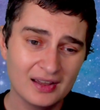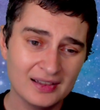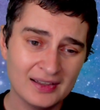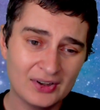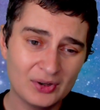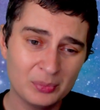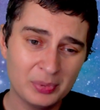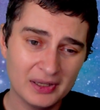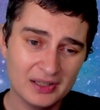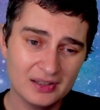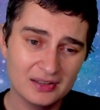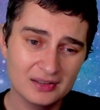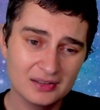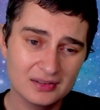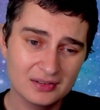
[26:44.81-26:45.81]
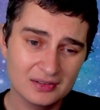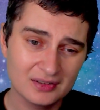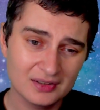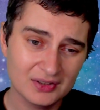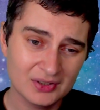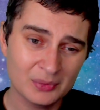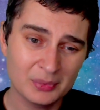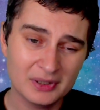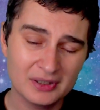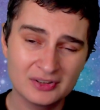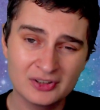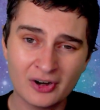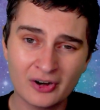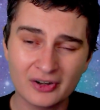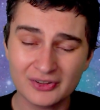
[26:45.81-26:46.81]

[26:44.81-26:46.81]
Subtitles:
a little bit dark.